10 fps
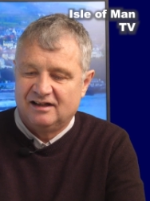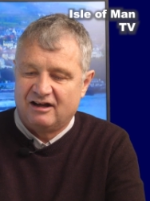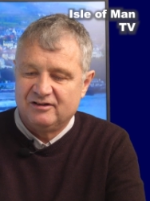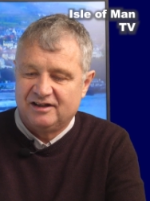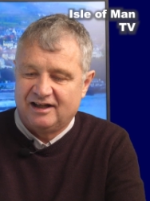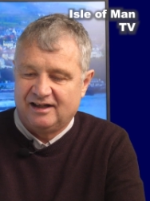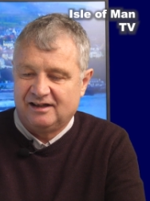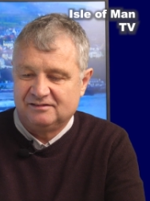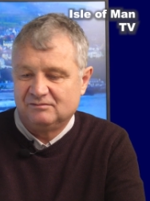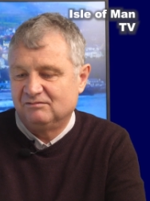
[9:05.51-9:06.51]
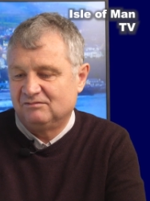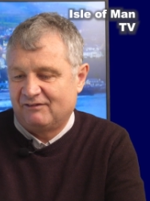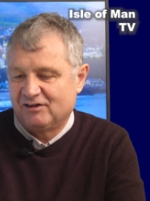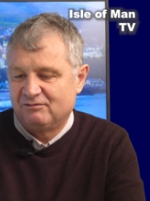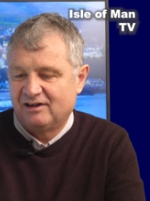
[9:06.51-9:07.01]
Loganair,
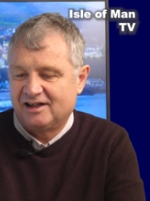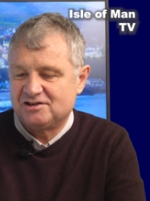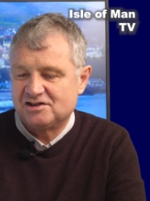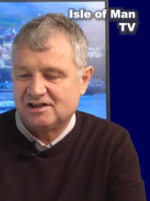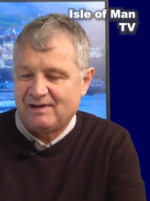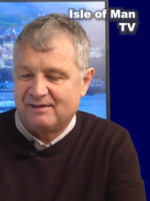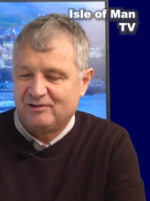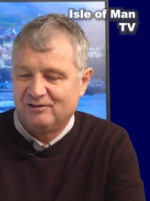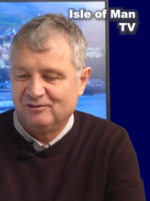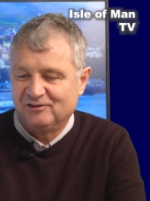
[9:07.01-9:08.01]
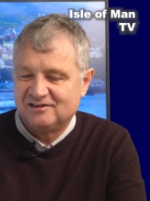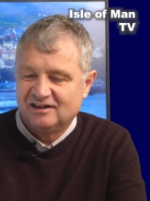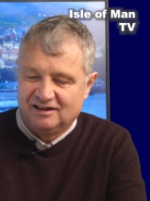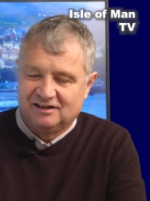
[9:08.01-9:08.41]
have a good relationship, Emerald.